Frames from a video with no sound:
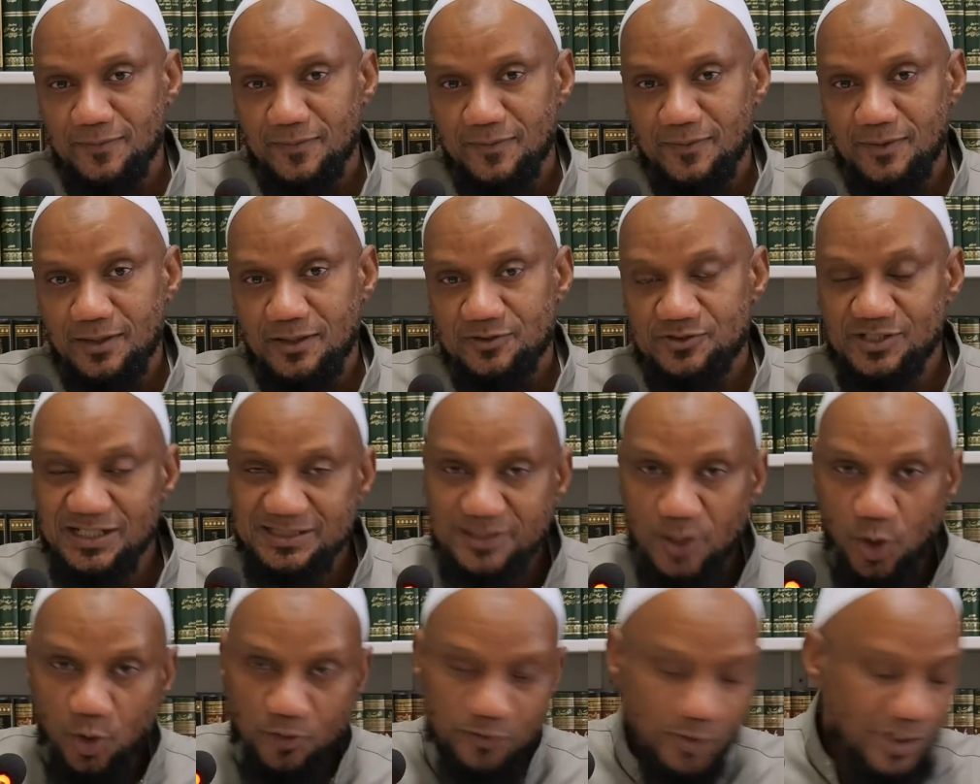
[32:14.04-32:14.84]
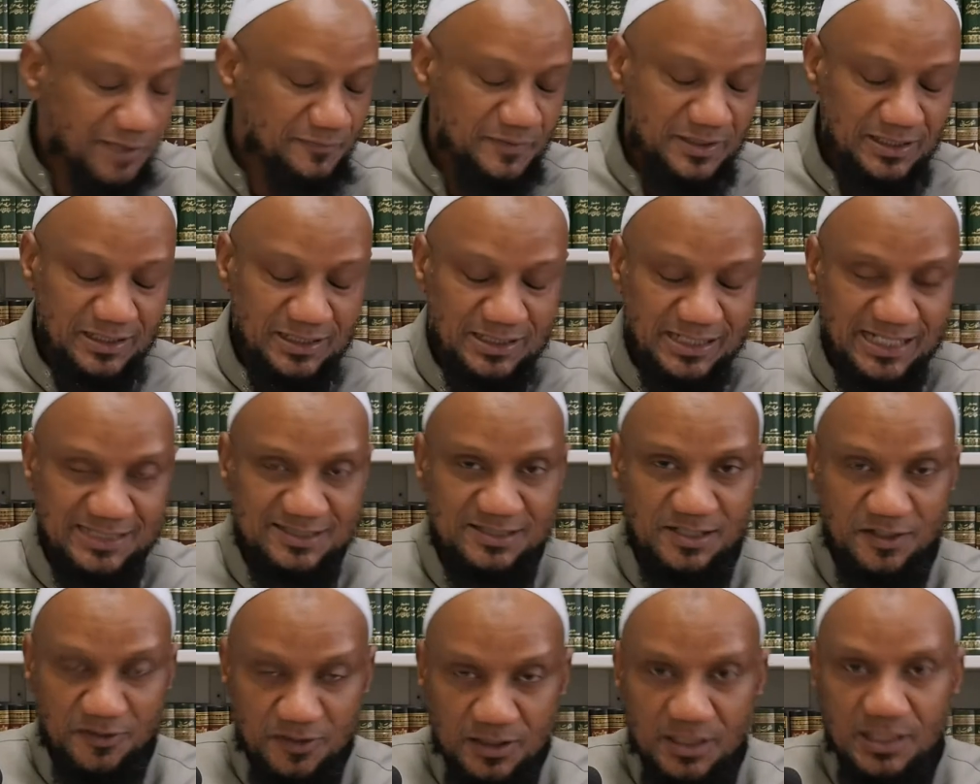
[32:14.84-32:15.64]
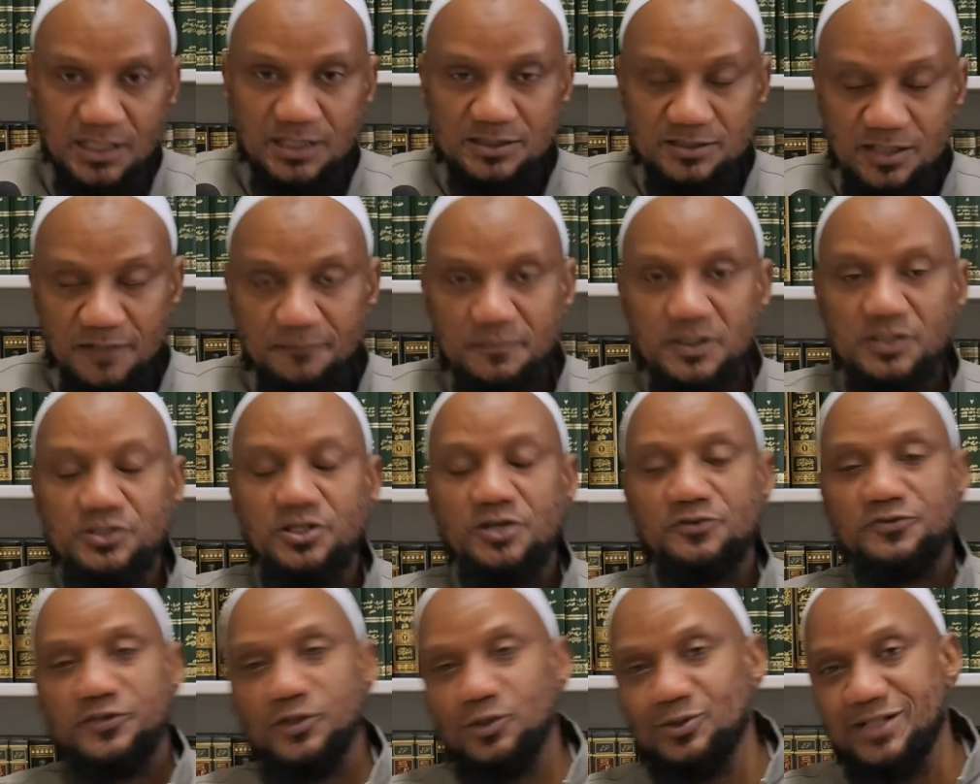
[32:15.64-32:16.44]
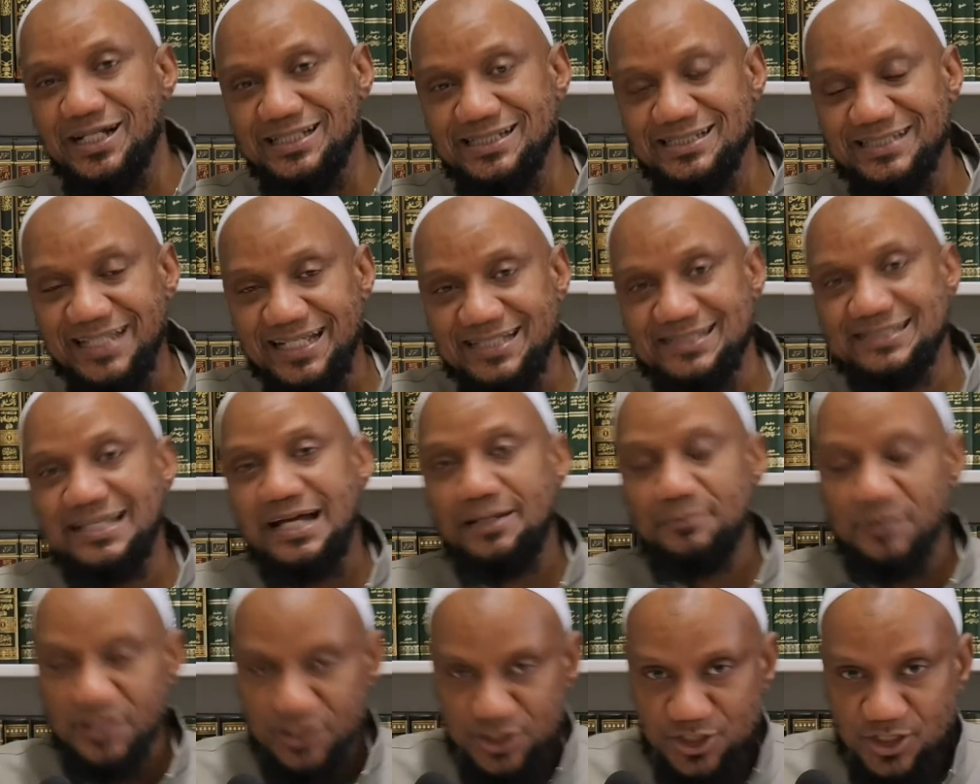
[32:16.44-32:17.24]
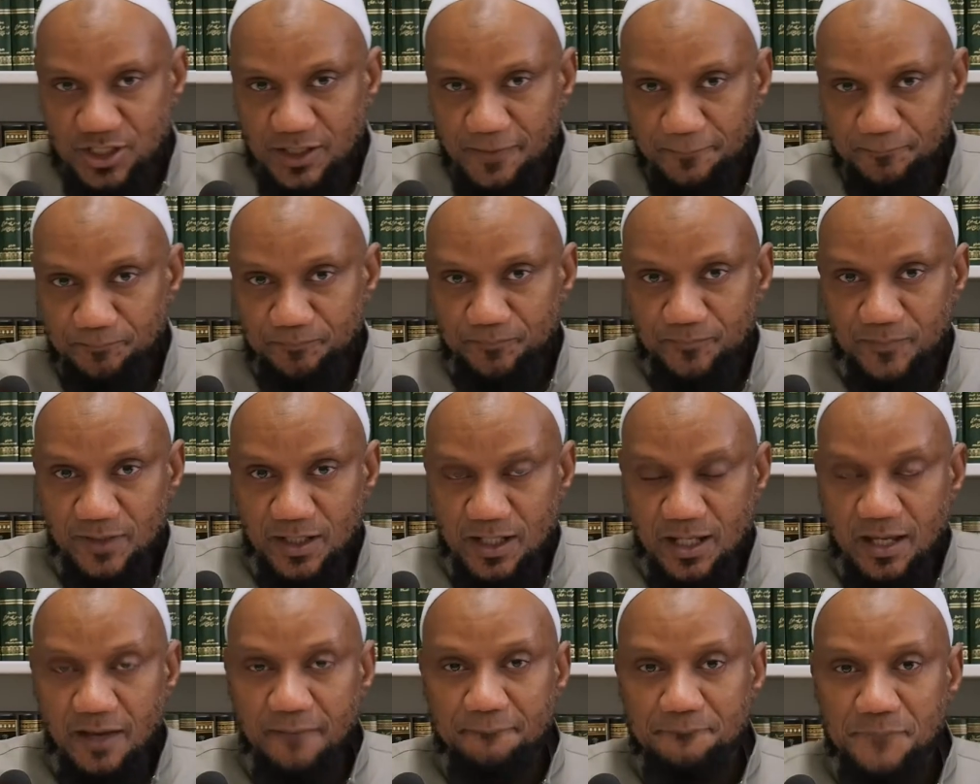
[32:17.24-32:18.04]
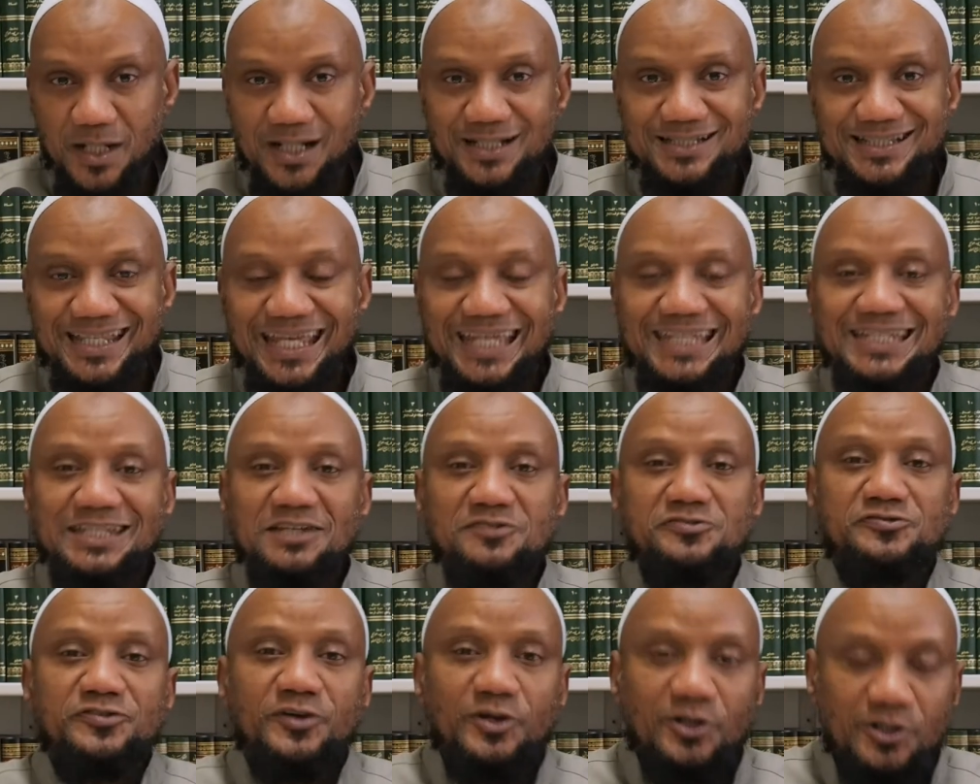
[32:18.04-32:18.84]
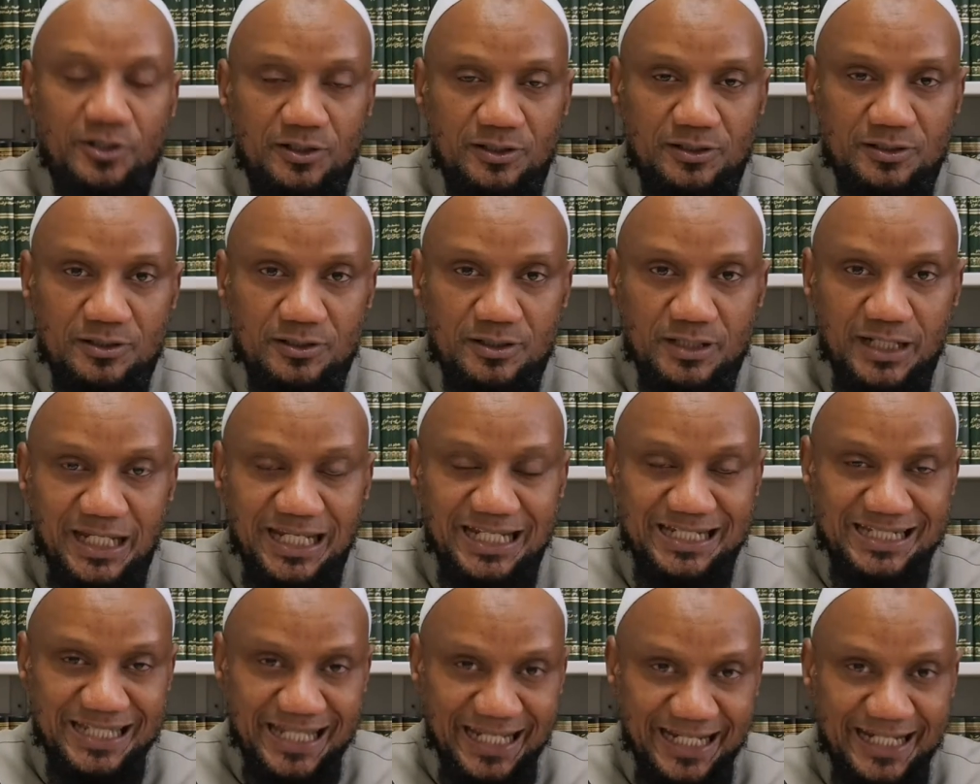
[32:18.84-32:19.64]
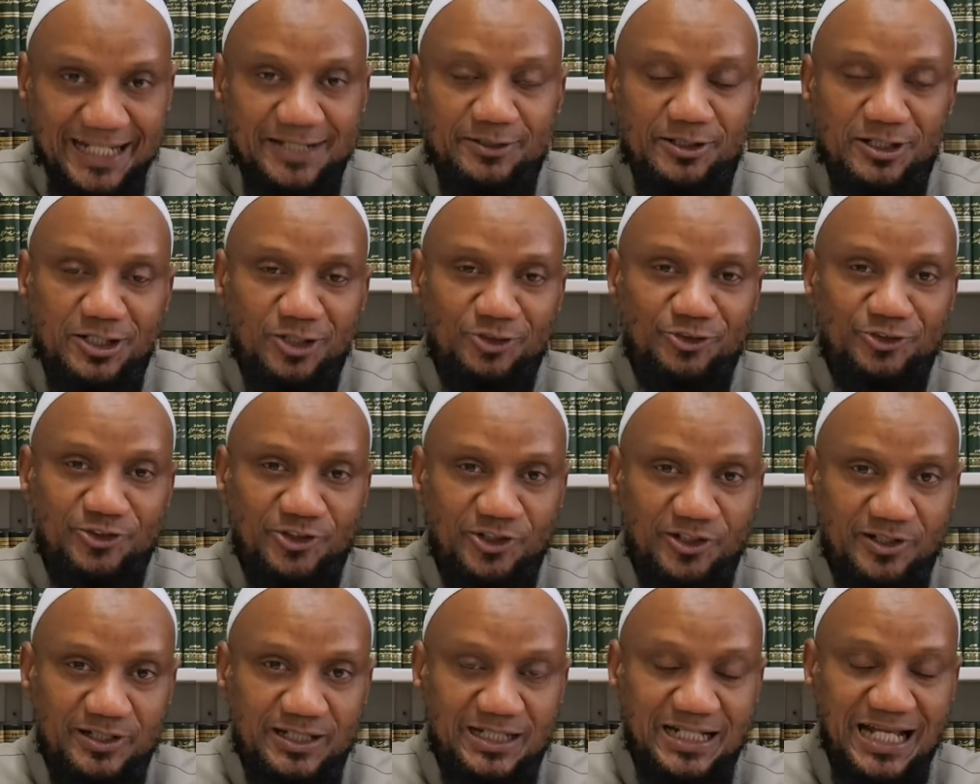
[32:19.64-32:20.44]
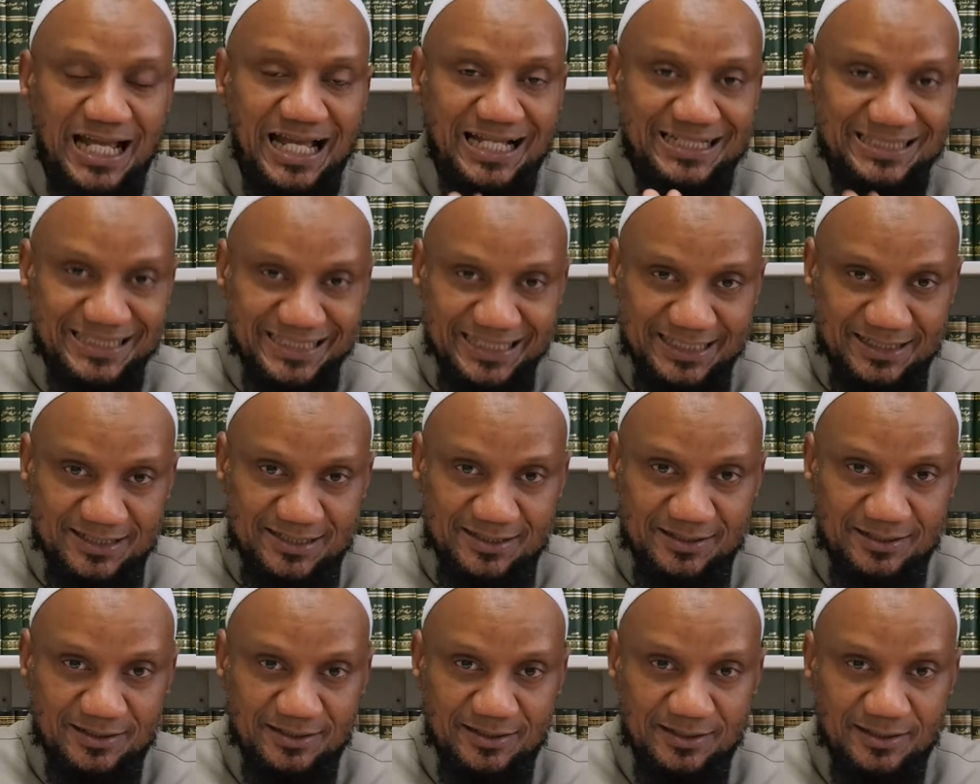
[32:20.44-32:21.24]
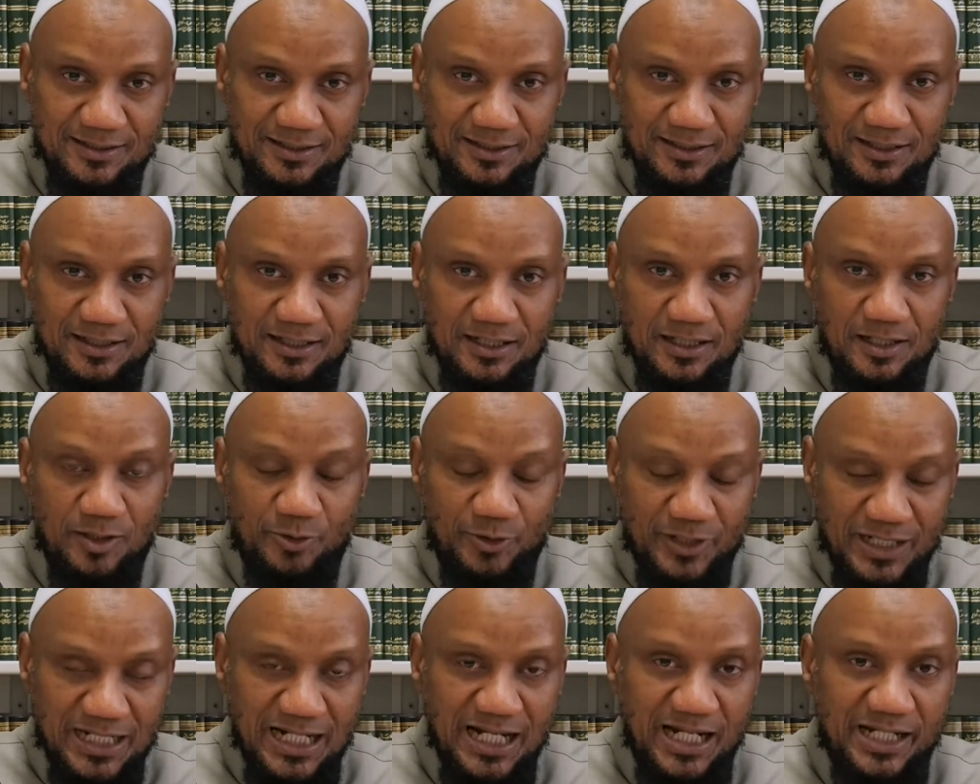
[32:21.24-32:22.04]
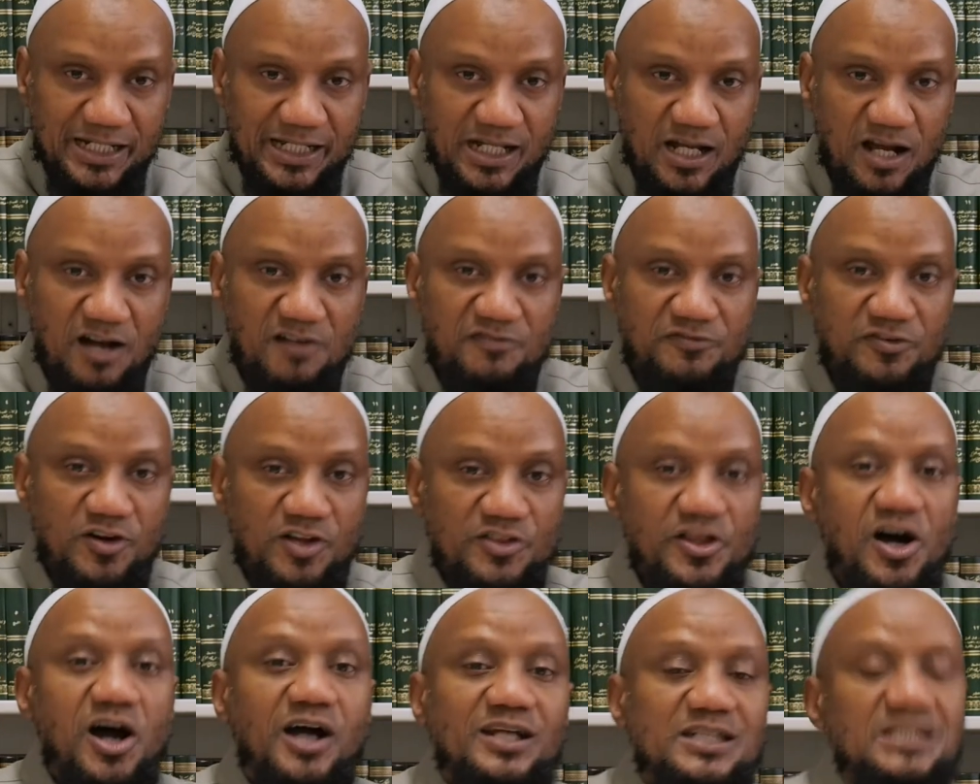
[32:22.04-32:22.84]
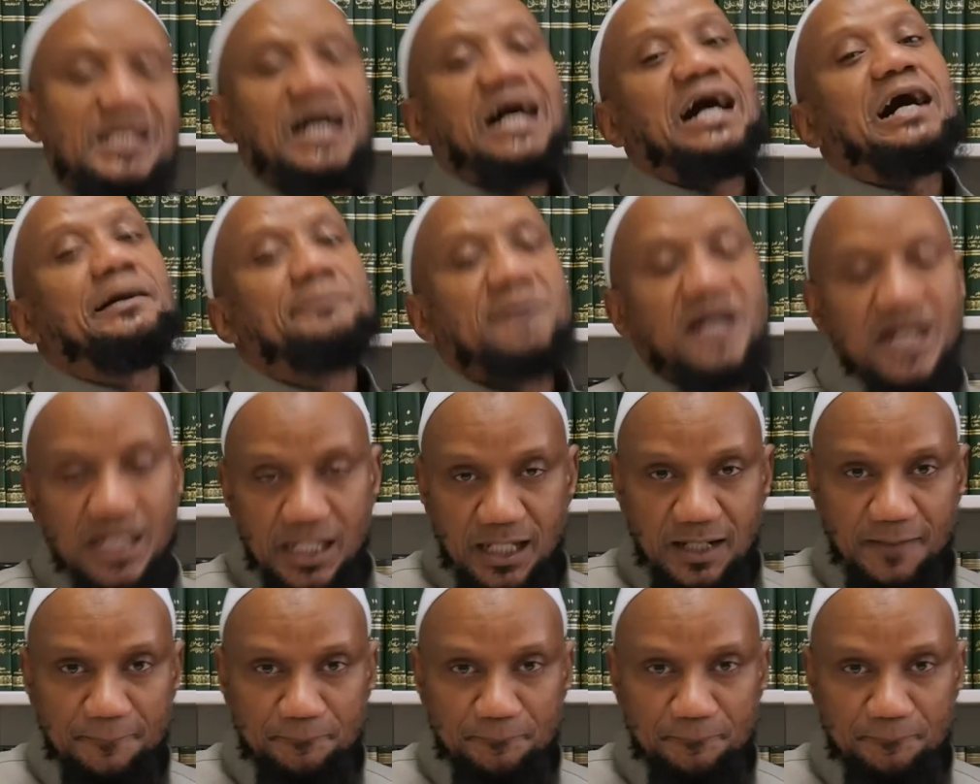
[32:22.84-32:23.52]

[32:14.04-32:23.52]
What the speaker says: So that's the overwhelming, that's the view that is established. But they differ in the area concerning hadith regarding fadal al-amal,